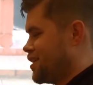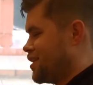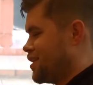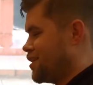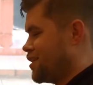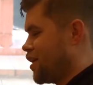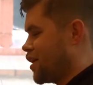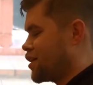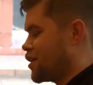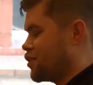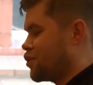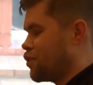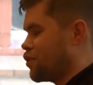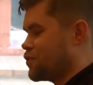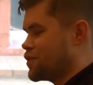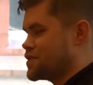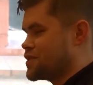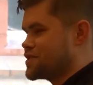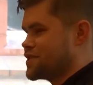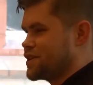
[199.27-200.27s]
like a lot
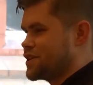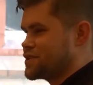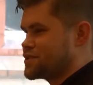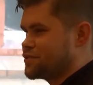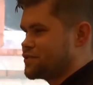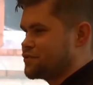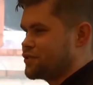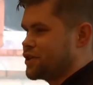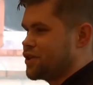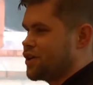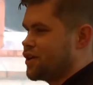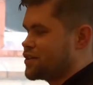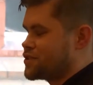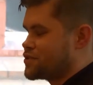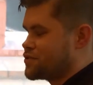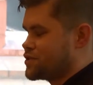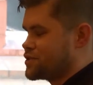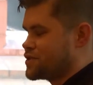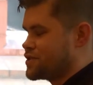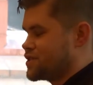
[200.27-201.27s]
of these things, the real
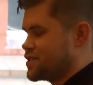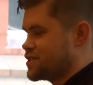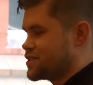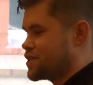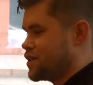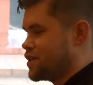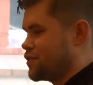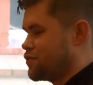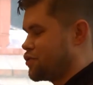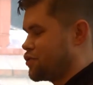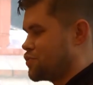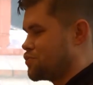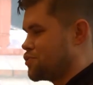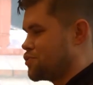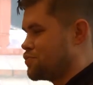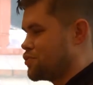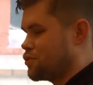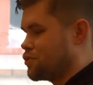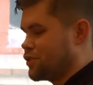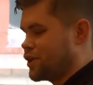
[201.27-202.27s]
answer is kind of a lot more
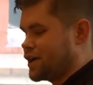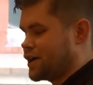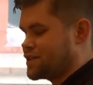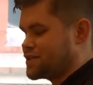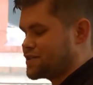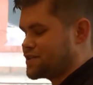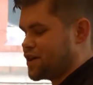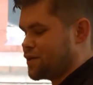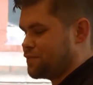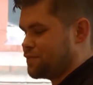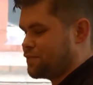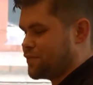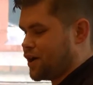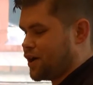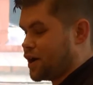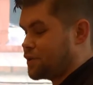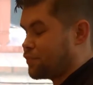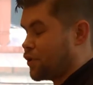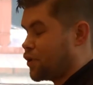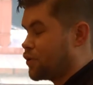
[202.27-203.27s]
boring. It's I
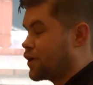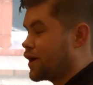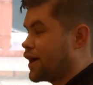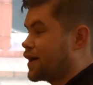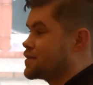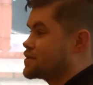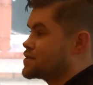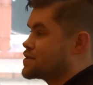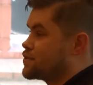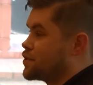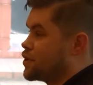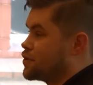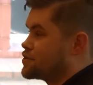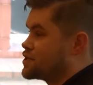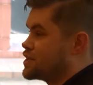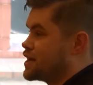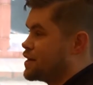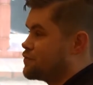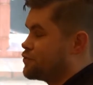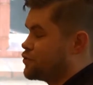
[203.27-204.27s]
had bone cancer when I was
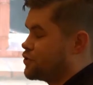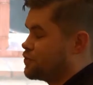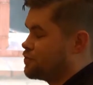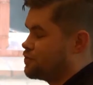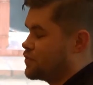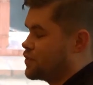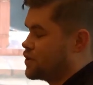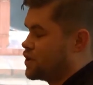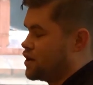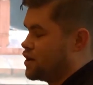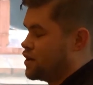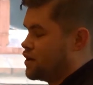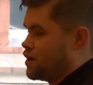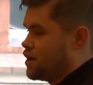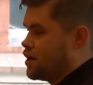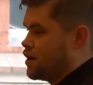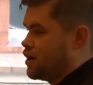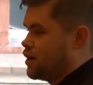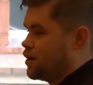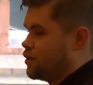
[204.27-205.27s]
11,
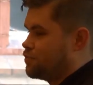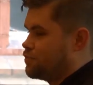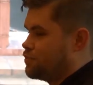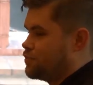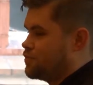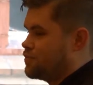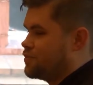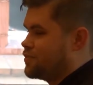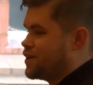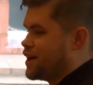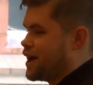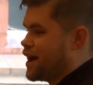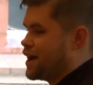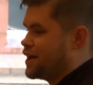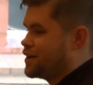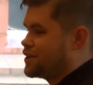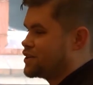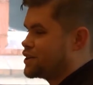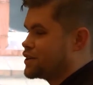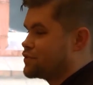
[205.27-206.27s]

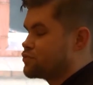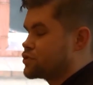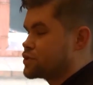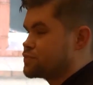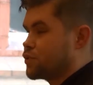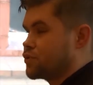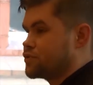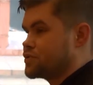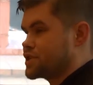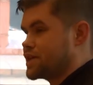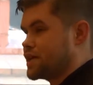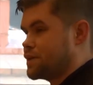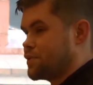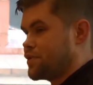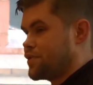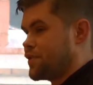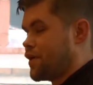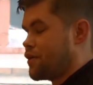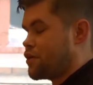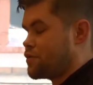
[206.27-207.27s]
and I didn't respond to
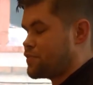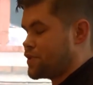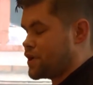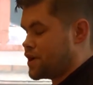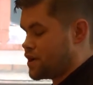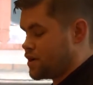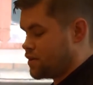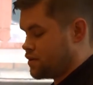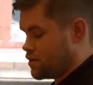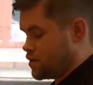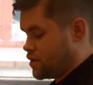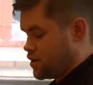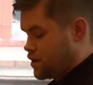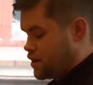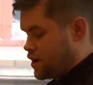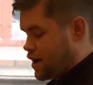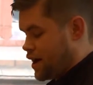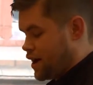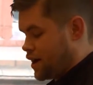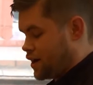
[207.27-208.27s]
chemotherapy,
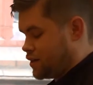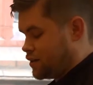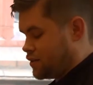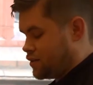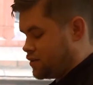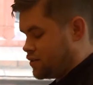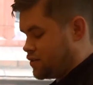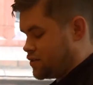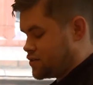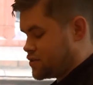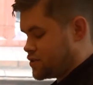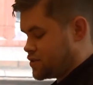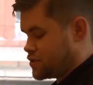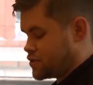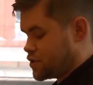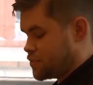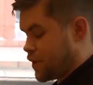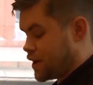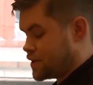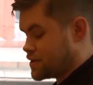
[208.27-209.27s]
and
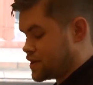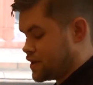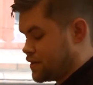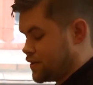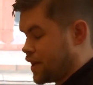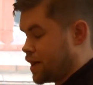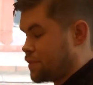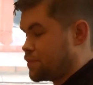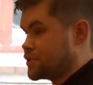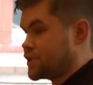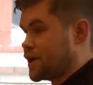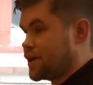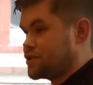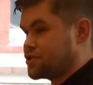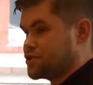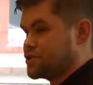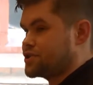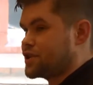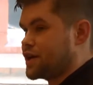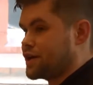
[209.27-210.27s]
so basically the
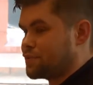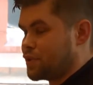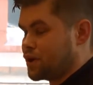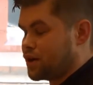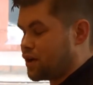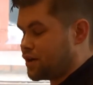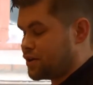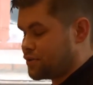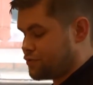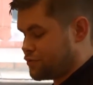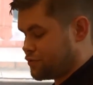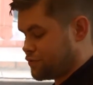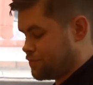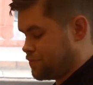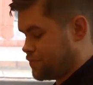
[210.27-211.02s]
amputation saved my life.